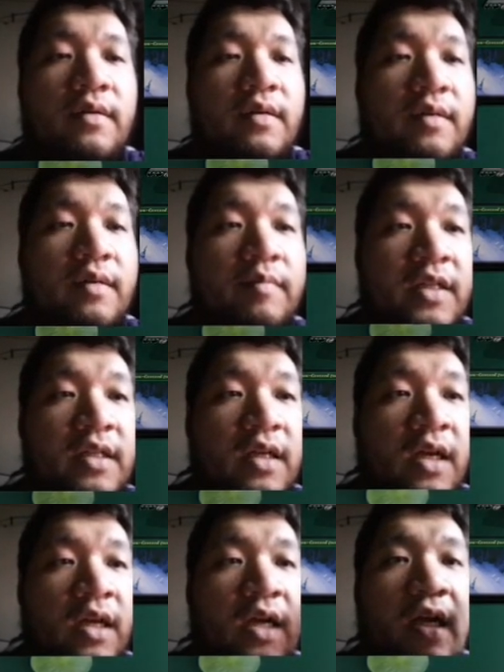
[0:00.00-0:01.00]
but
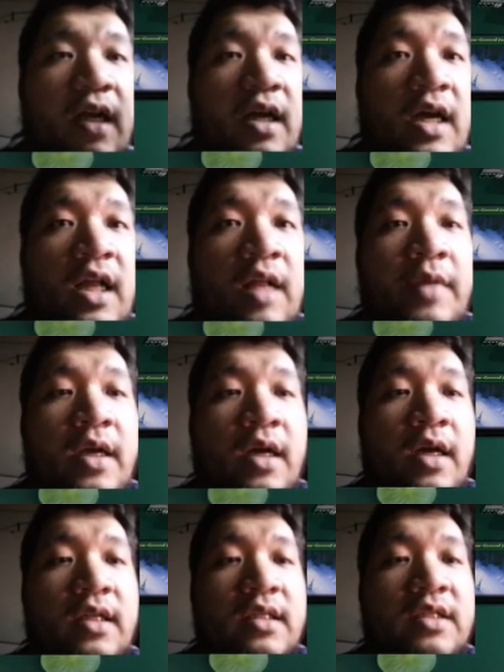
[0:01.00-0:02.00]
I'll be
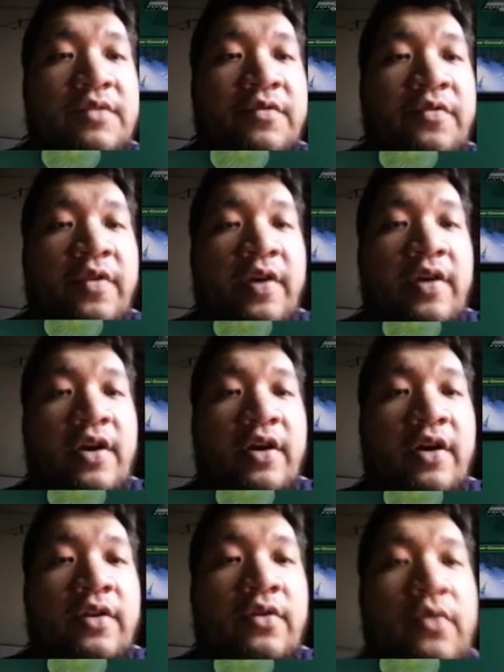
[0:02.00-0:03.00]
honest, it's very
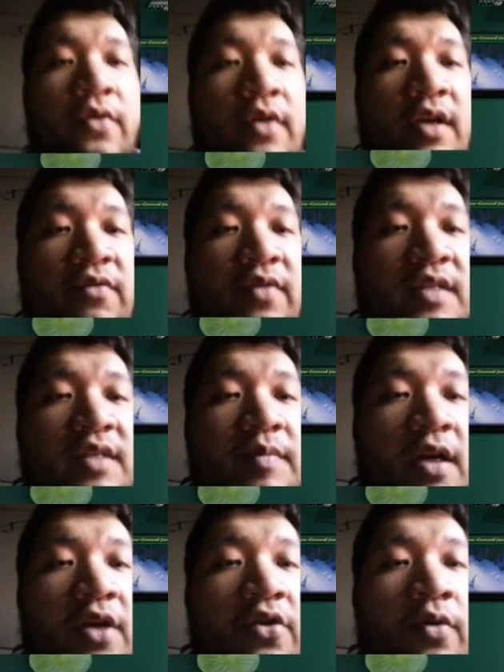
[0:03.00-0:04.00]
hard to convince me
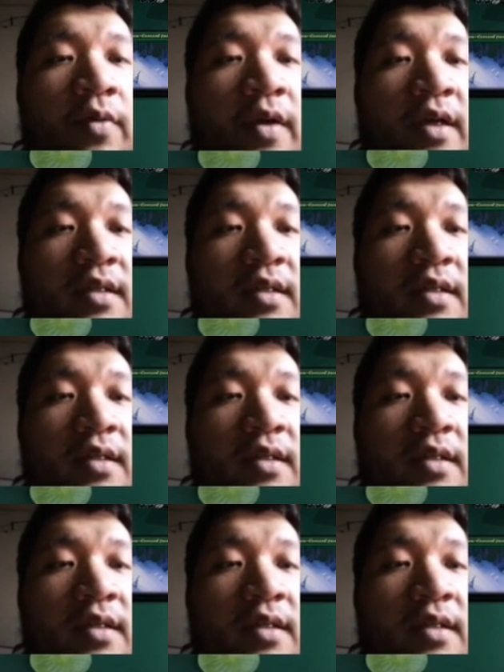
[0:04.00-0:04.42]
otherwise.